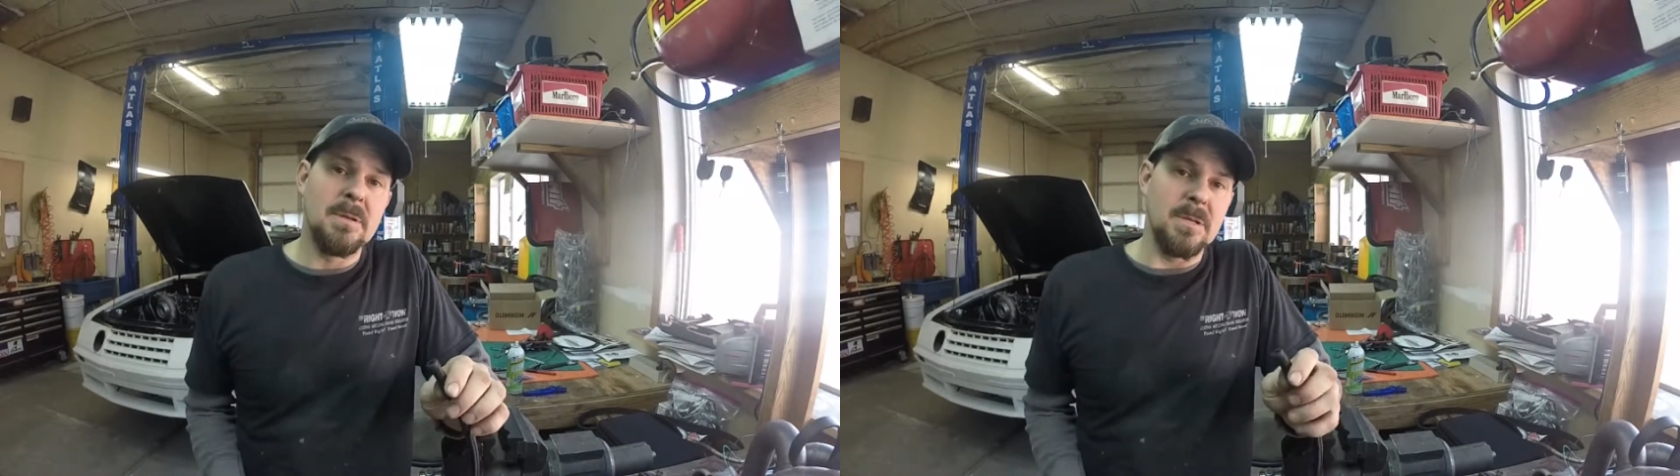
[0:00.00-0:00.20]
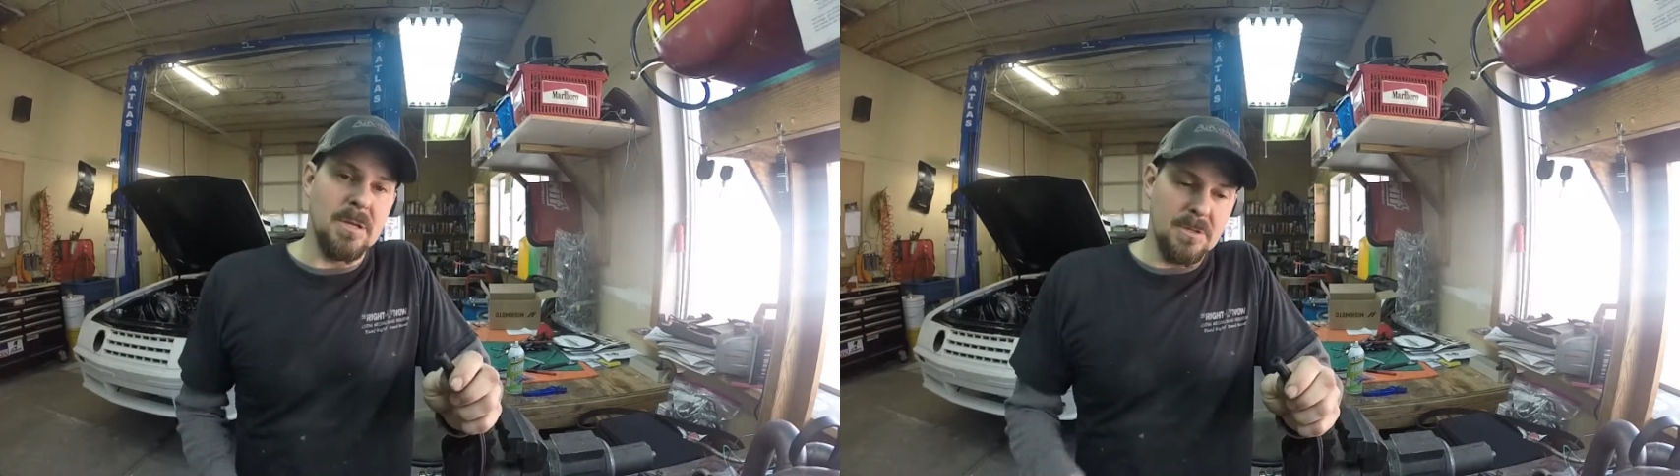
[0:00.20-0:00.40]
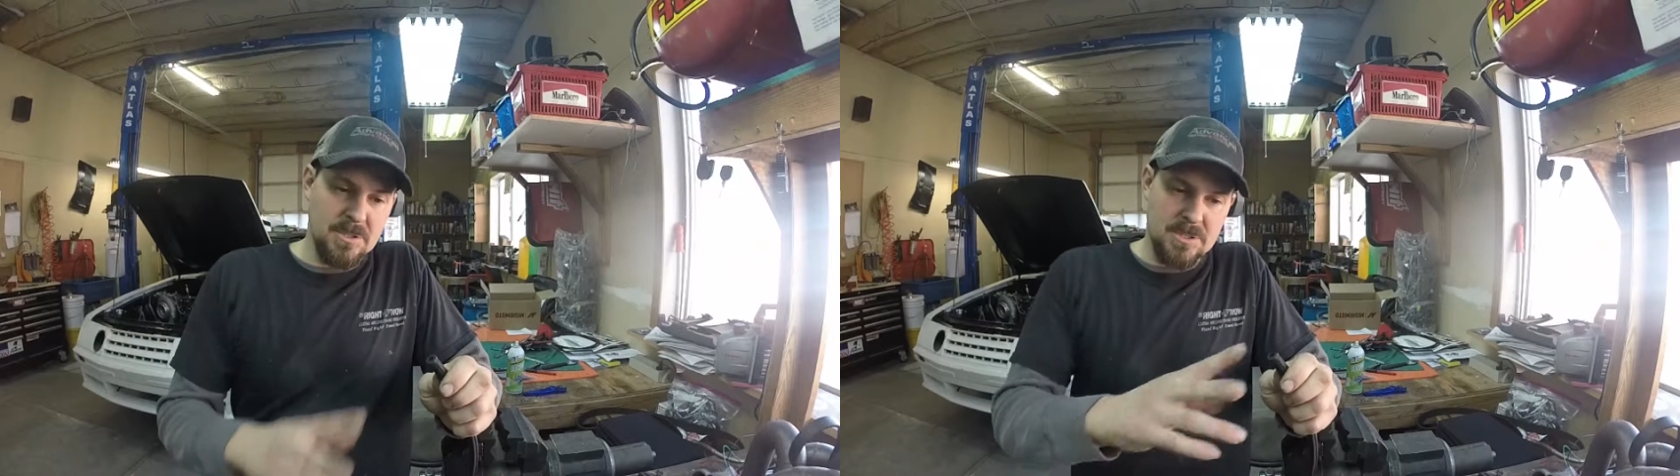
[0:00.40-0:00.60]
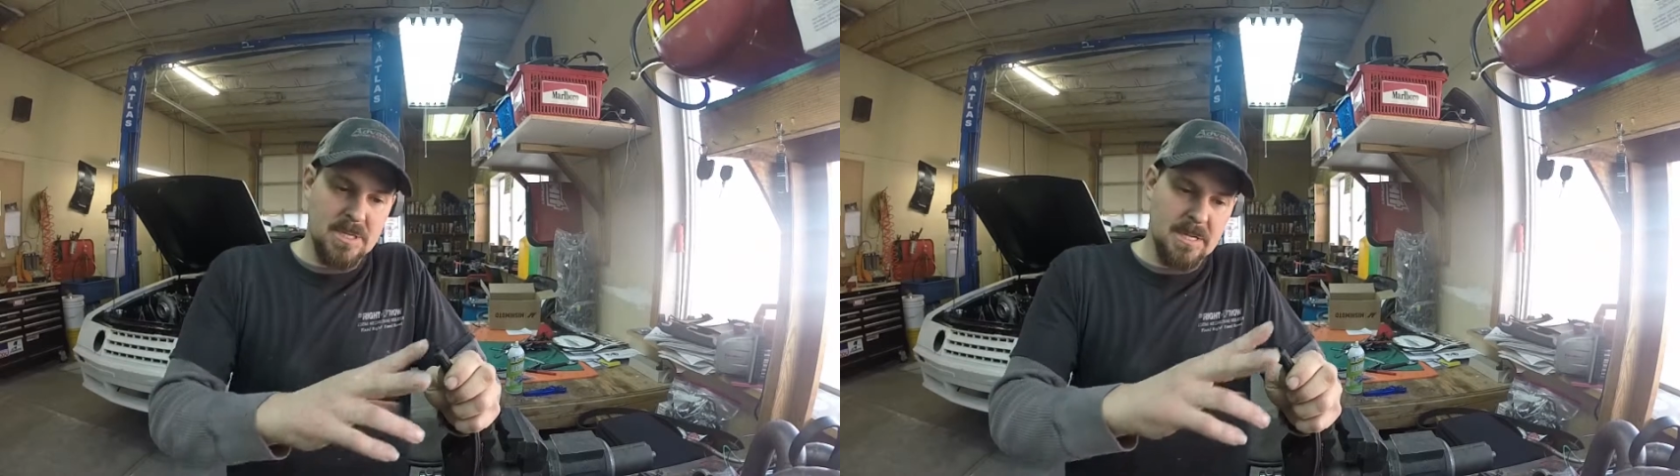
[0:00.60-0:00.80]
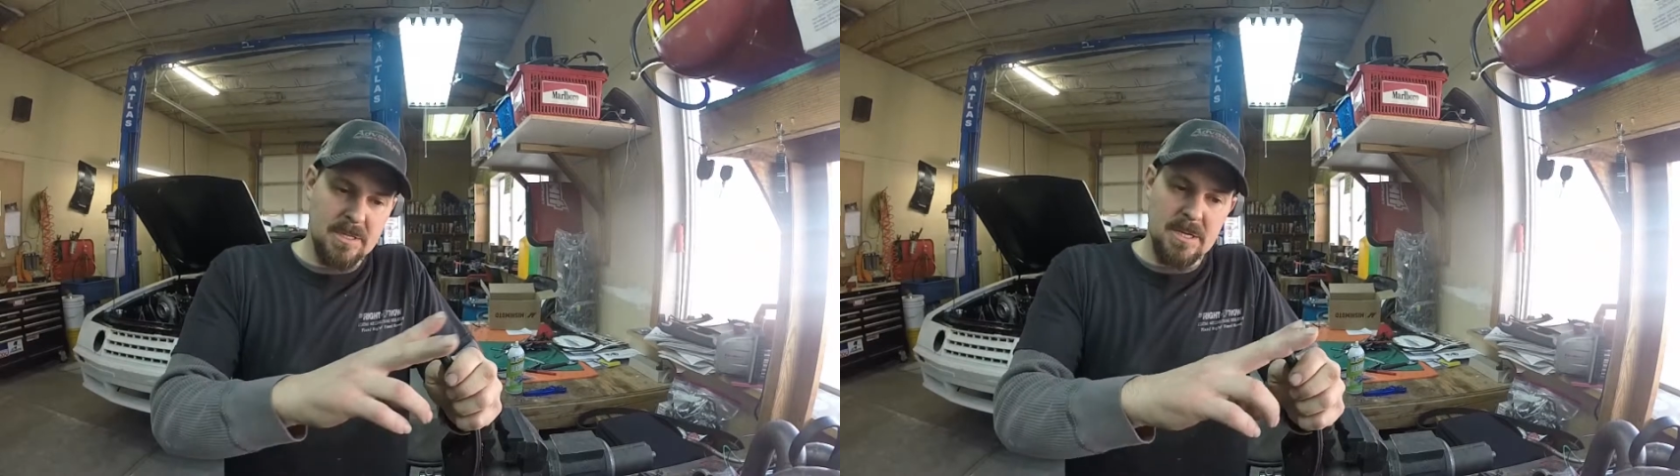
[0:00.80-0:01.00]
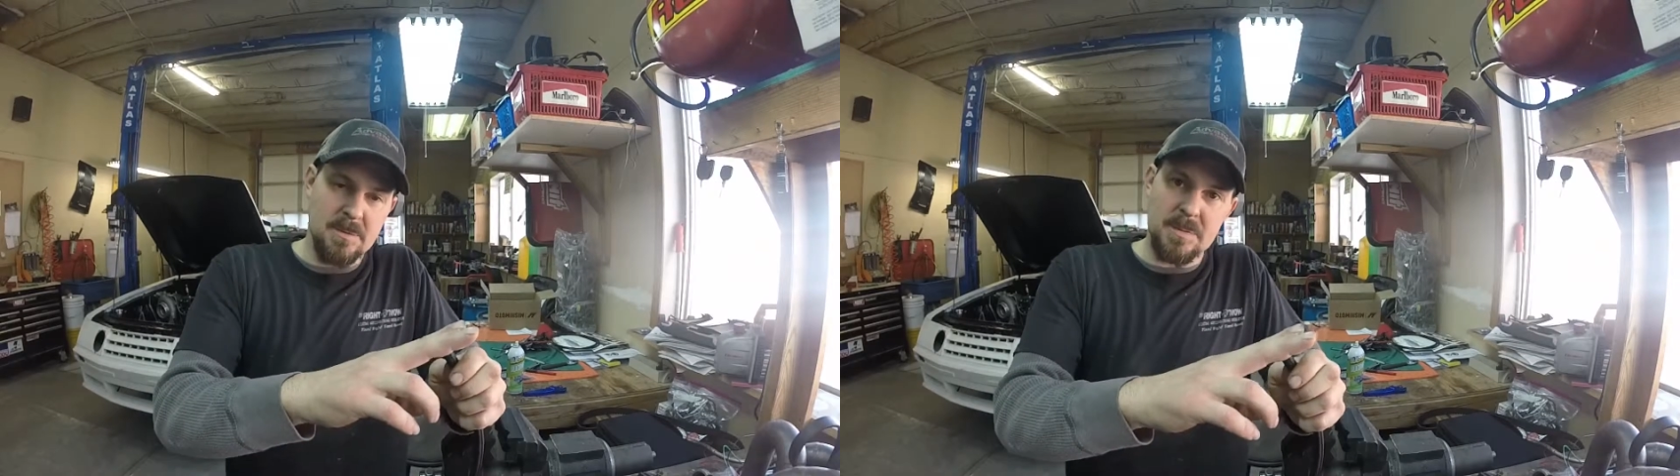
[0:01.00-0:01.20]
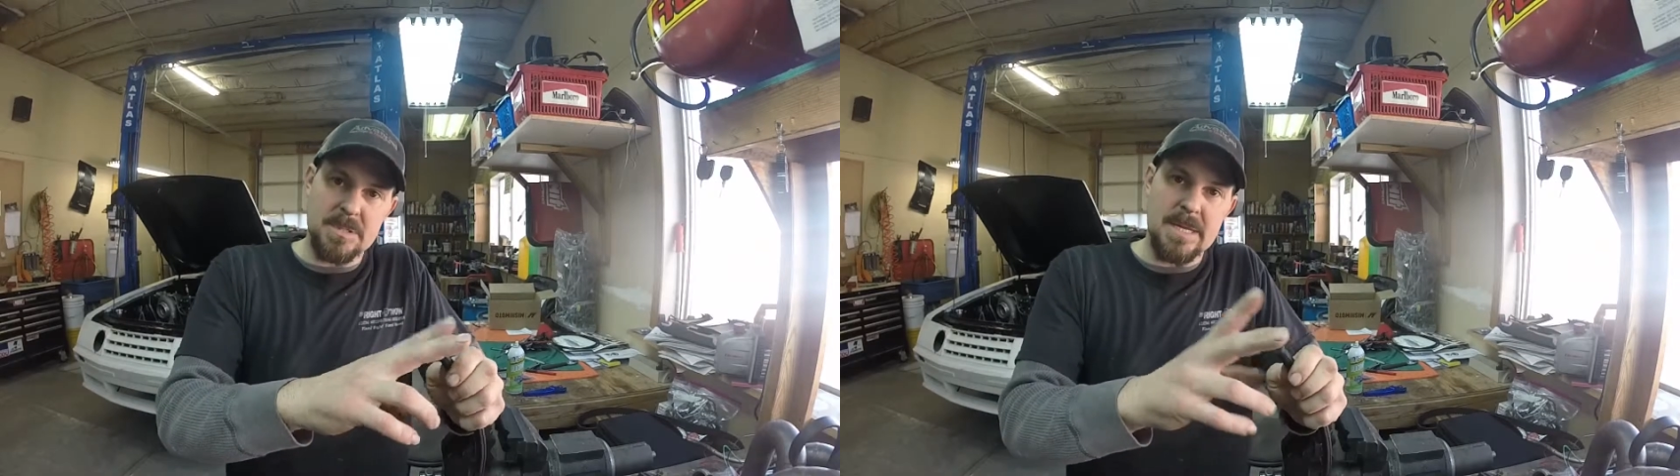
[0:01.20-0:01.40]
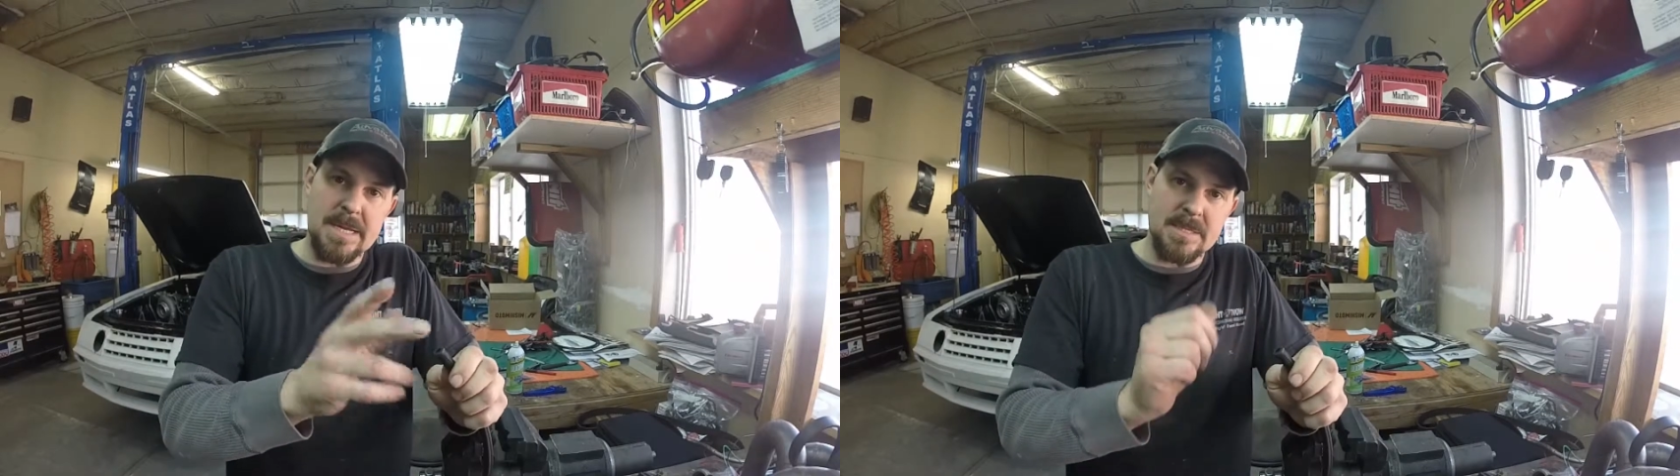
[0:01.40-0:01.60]
You just kind of cut them
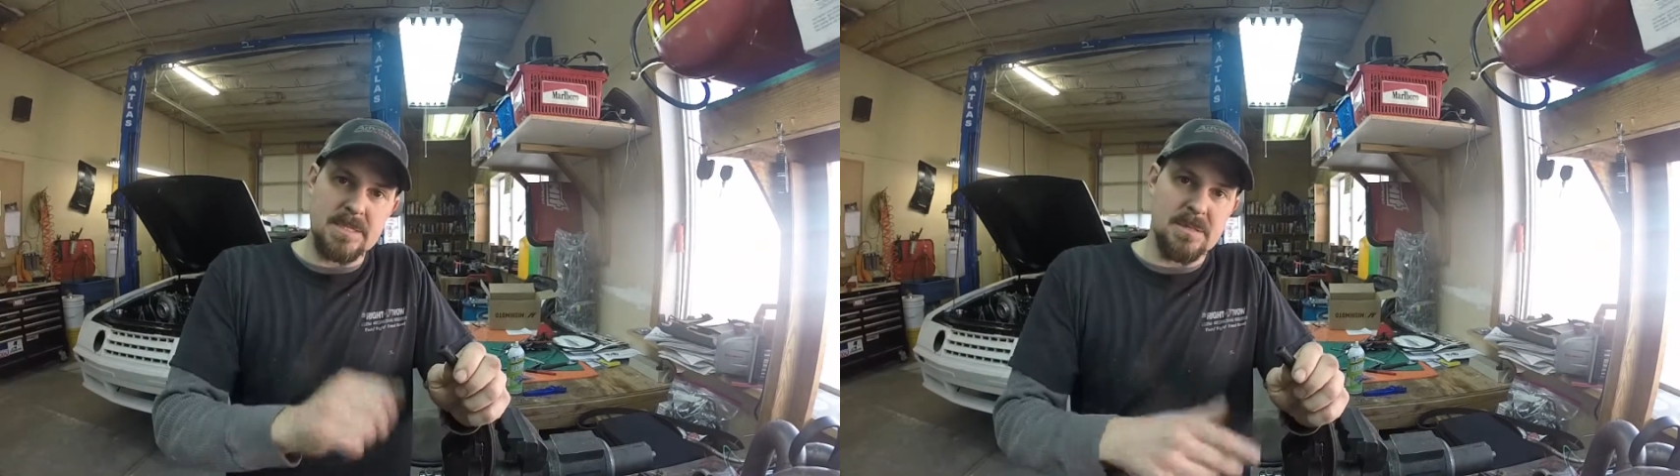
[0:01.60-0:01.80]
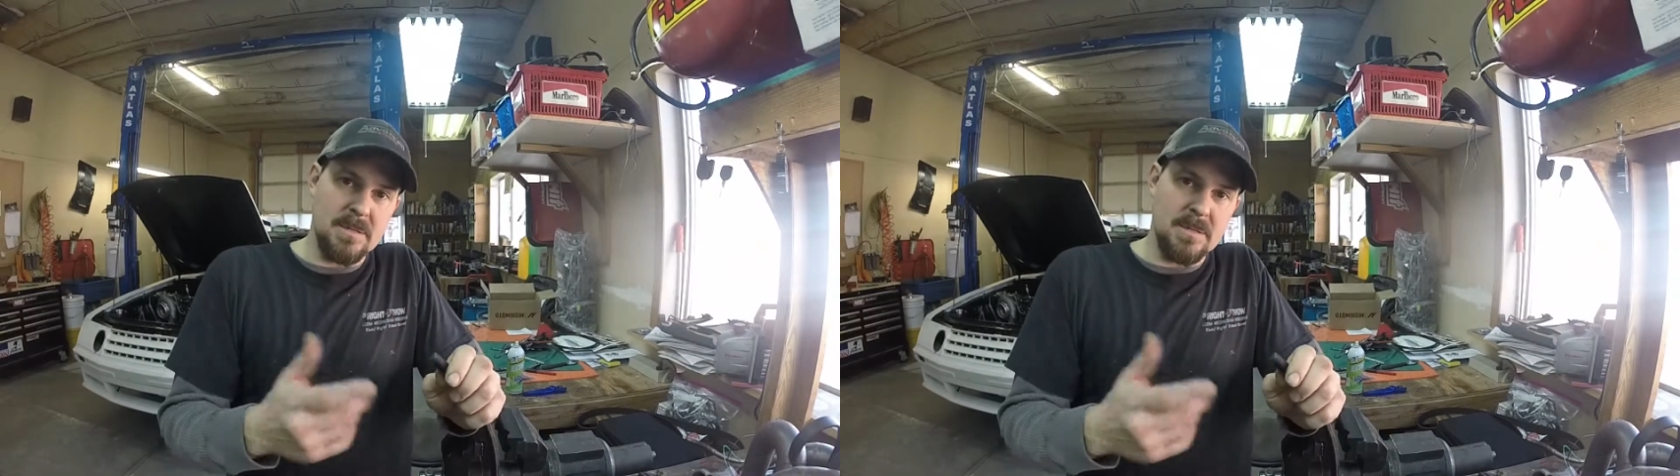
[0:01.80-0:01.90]
with dykes,